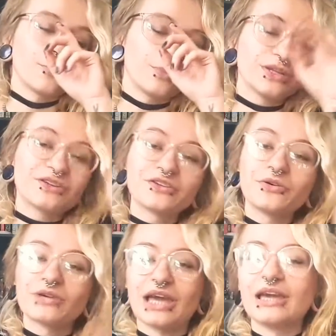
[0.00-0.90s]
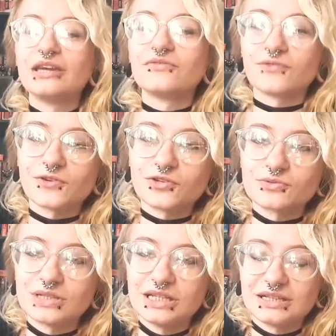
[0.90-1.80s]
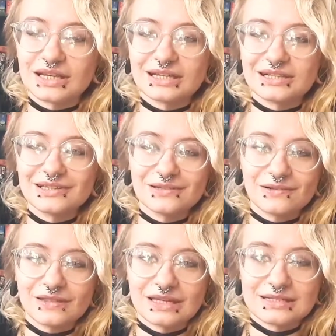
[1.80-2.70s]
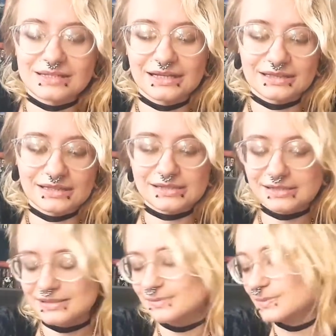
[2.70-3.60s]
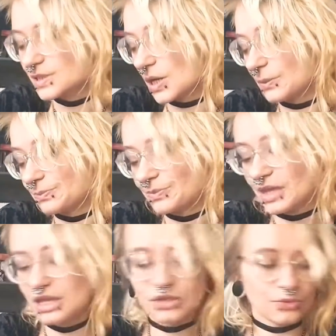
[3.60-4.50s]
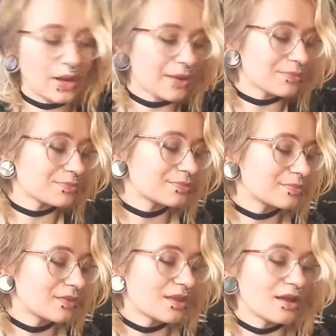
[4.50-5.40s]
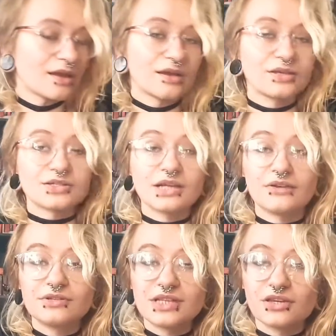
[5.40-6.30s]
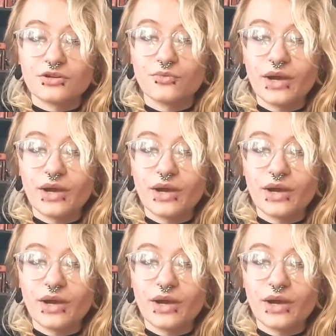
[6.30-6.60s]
But they're okay for doing like little things like this. So either way. So now you take your